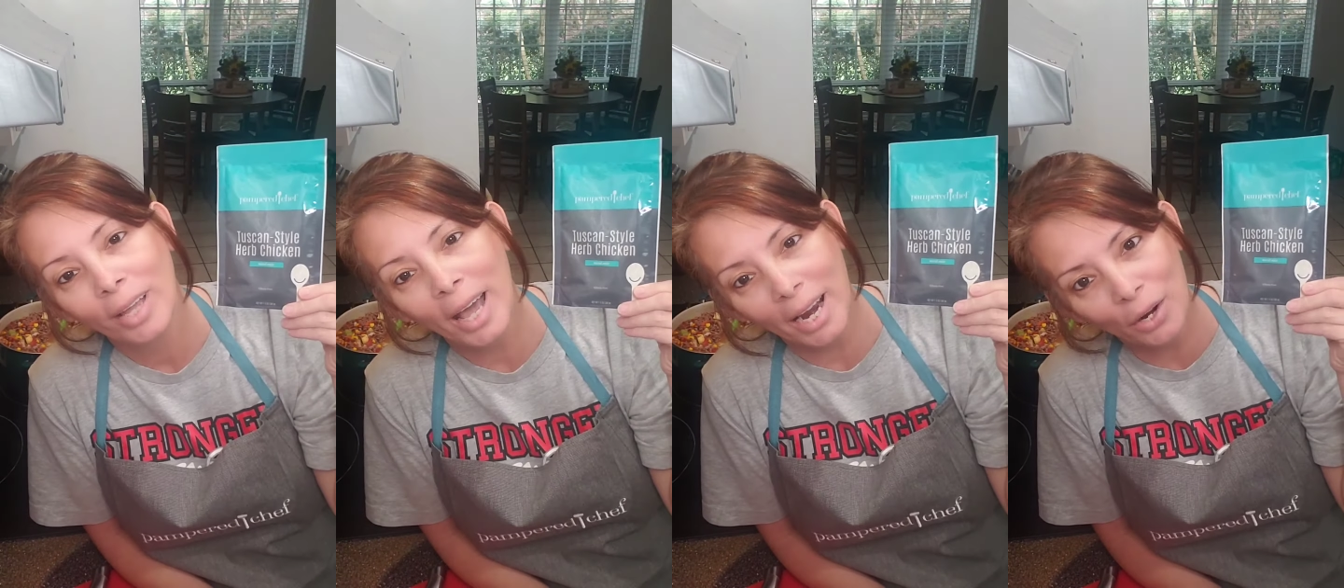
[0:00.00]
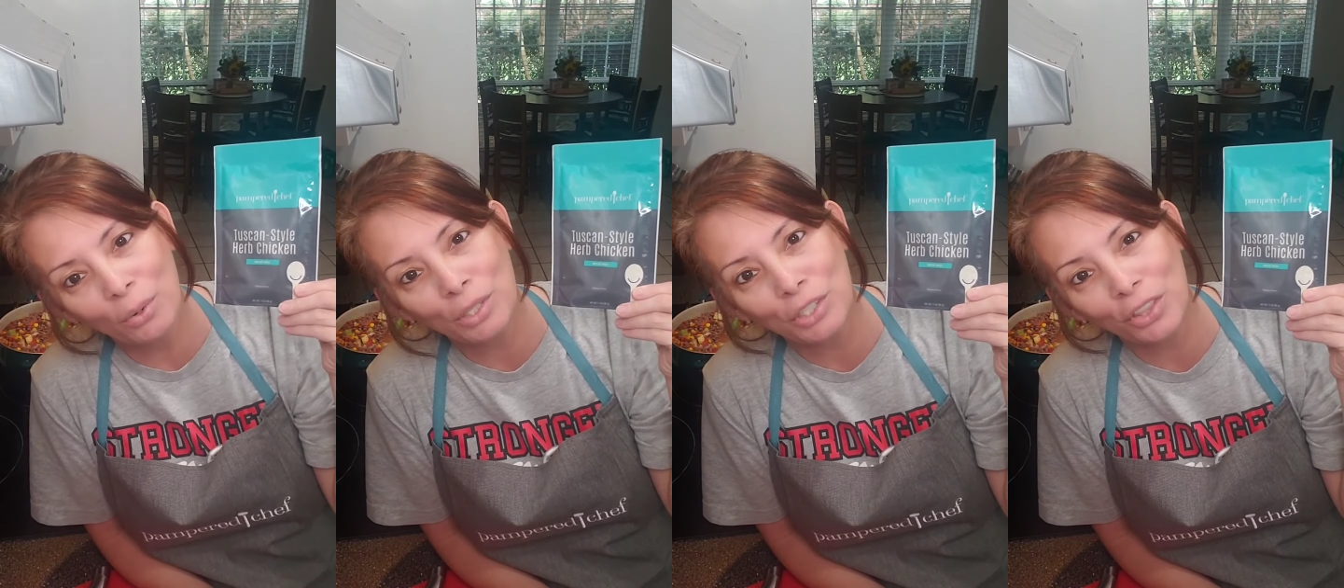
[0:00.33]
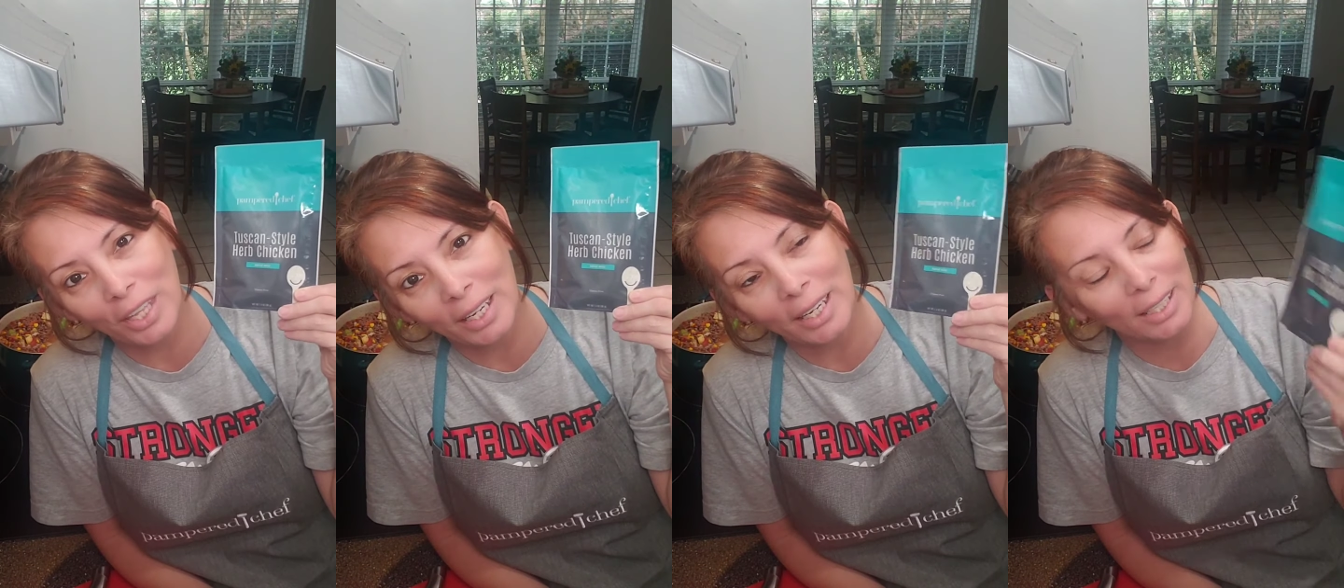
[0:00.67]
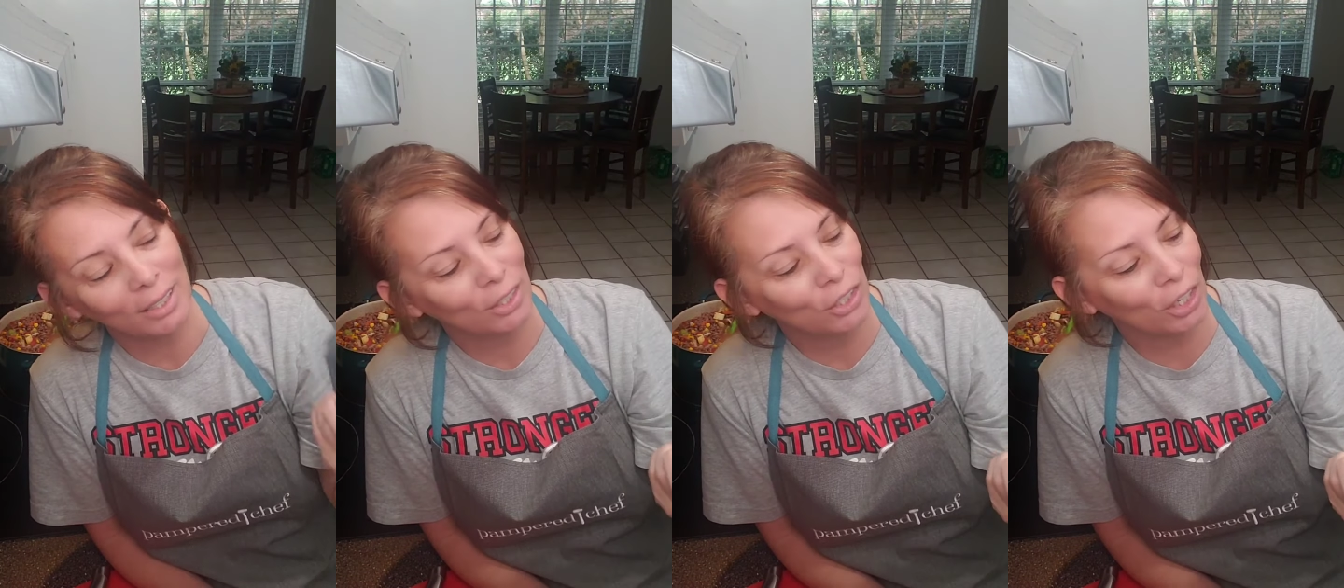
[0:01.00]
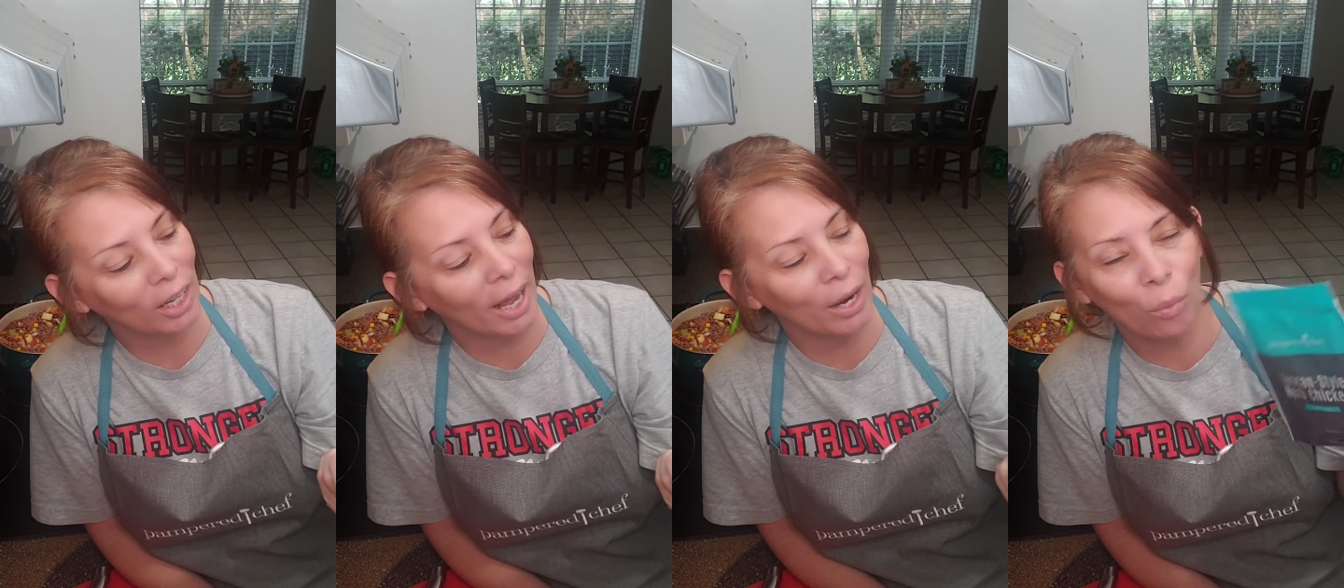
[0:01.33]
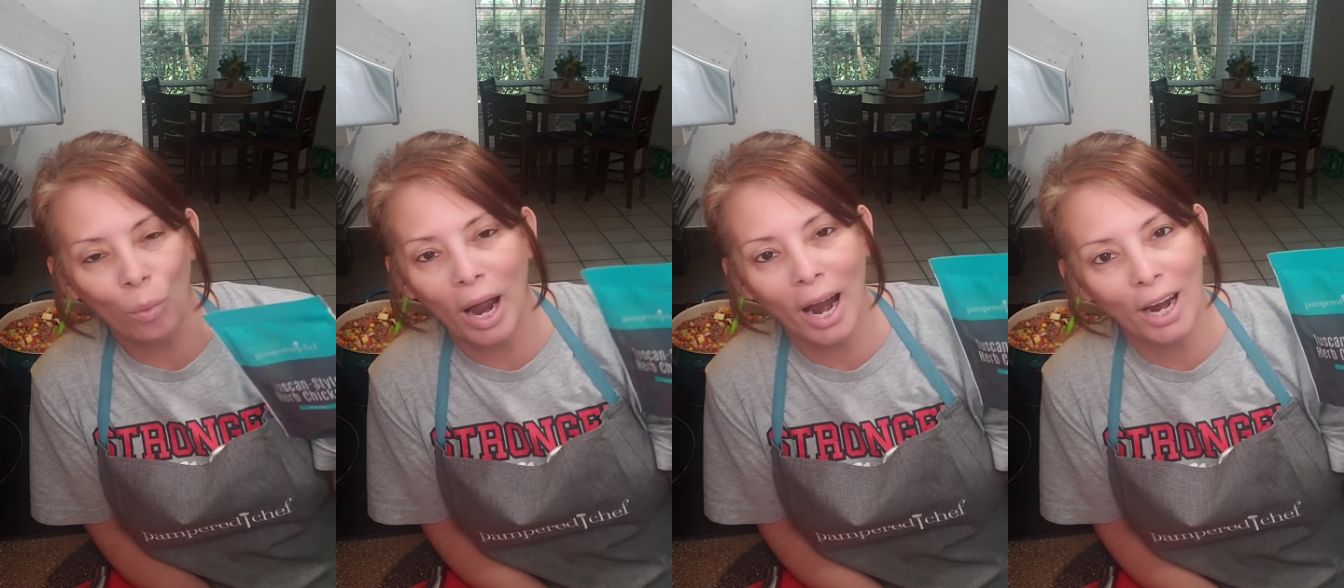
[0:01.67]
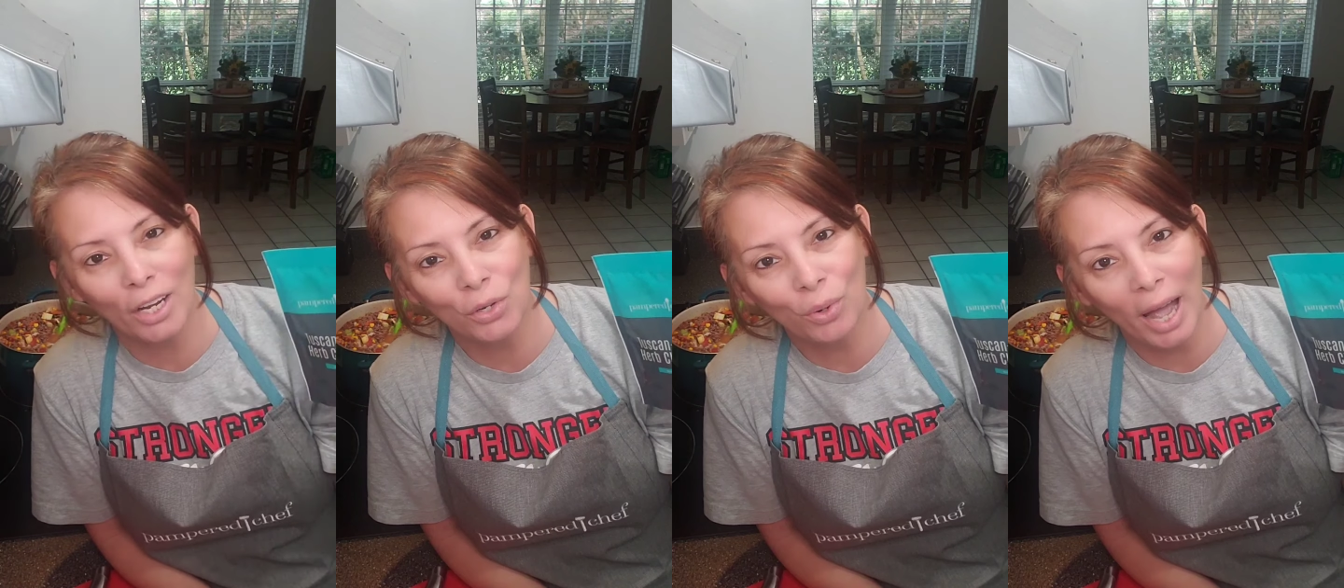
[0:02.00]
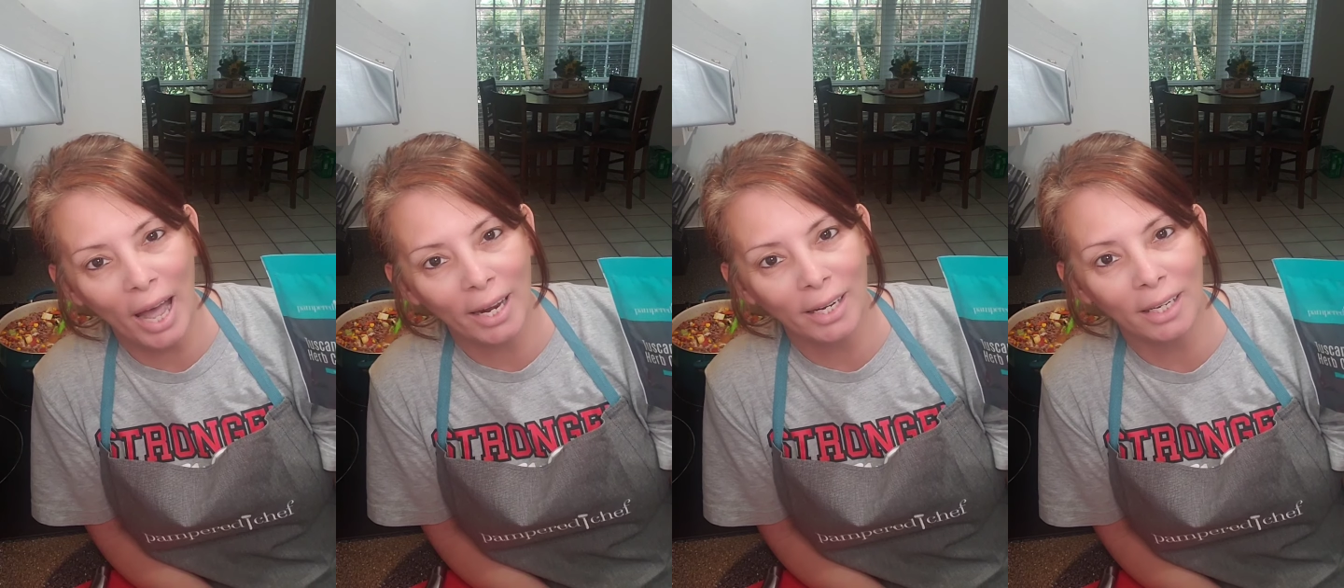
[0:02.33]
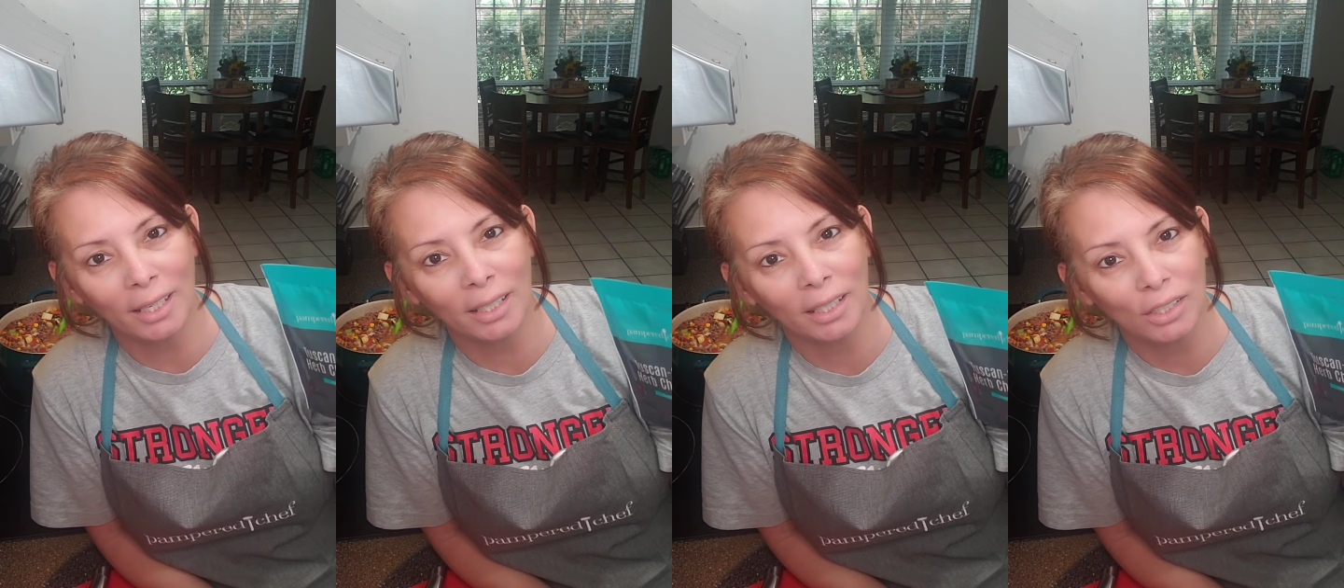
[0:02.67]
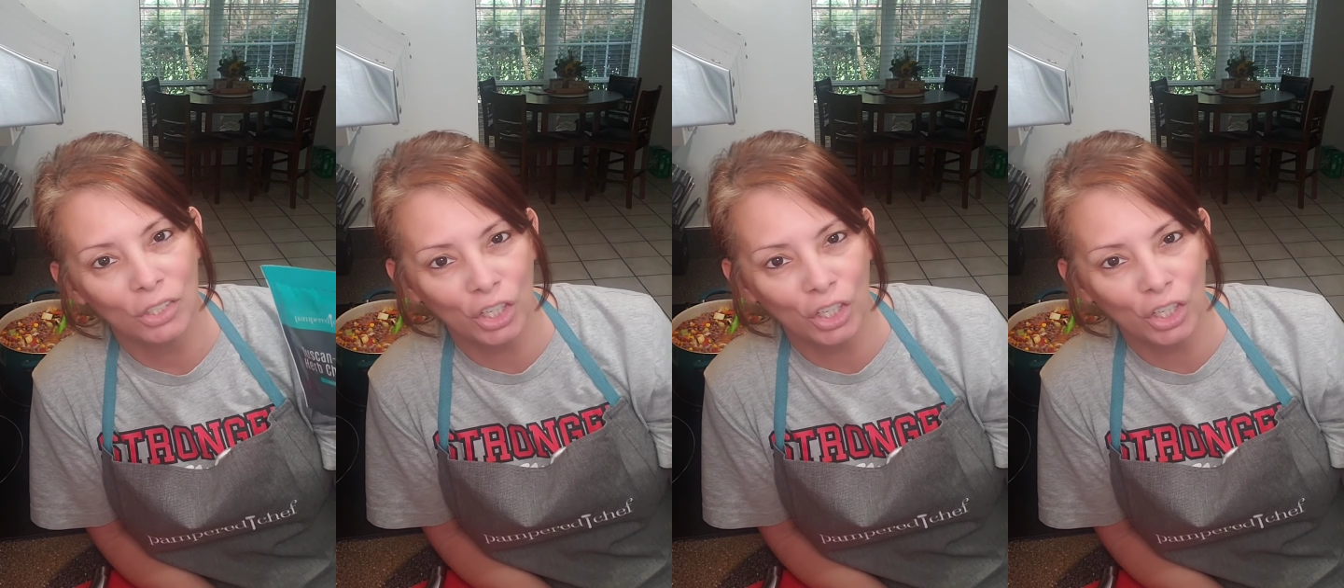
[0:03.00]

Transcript: And I know what you're thinking. You're like, why are you adding